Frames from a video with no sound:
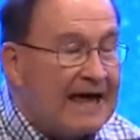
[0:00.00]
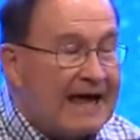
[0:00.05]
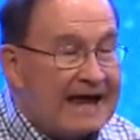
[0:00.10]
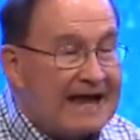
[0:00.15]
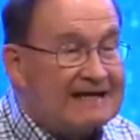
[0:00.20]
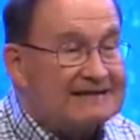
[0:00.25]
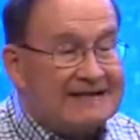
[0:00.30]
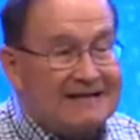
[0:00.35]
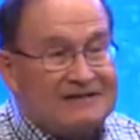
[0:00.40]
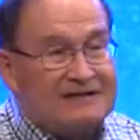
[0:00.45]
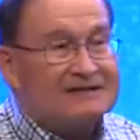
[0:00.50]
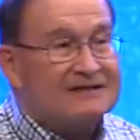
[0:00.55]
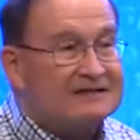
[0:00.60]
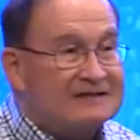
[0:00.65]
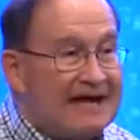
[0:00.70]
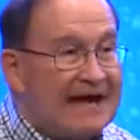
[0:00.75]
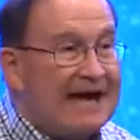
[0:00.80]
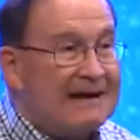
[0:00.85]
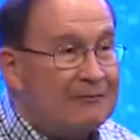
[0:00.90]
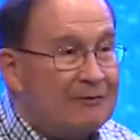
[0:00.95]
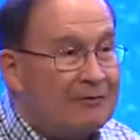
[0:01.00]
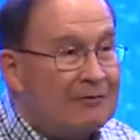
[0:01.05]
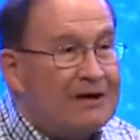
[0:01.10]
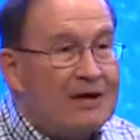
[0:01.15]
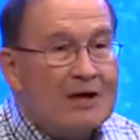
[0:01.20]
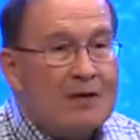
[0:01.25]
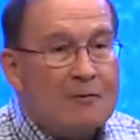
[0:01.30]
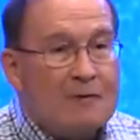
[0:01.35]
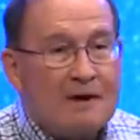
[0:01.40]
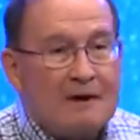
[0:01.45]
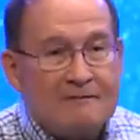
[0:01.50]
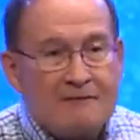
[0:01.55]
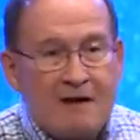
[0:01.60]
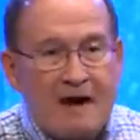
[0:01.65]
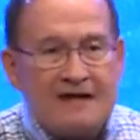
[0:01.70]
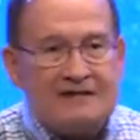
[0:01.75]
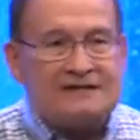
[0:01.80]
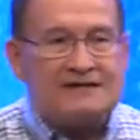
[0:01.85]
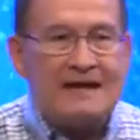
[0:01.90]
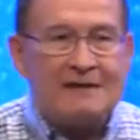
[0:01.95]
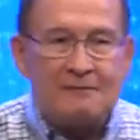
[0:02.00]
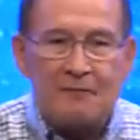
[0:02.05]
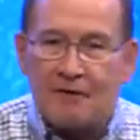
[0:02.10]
And it's not just the table. Wherever I sit,